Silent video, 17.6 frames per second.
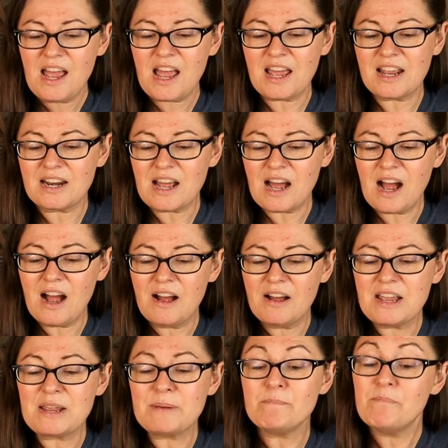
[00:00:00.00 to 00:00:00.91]
and
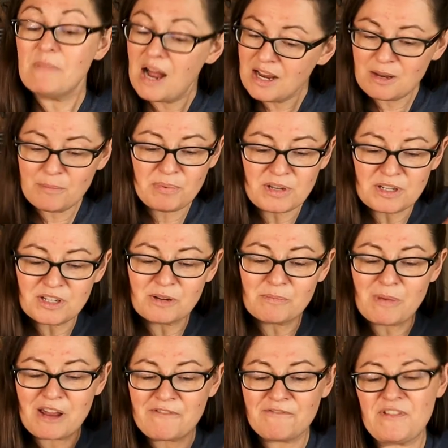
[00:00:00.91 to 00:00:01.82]
in my
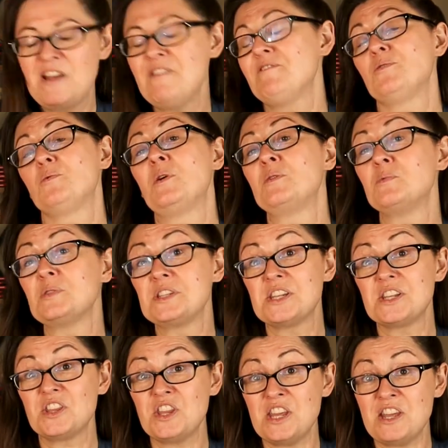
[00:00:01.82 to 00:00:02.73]
opinion, my favorite one was
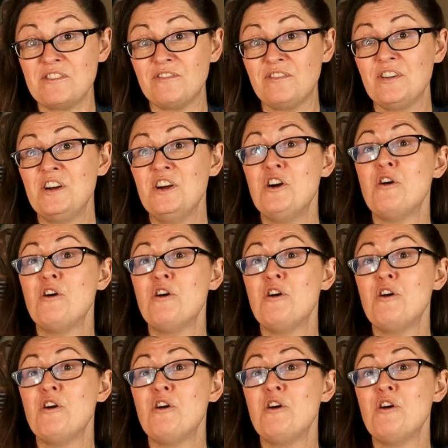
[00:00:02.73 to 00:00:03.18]
thief.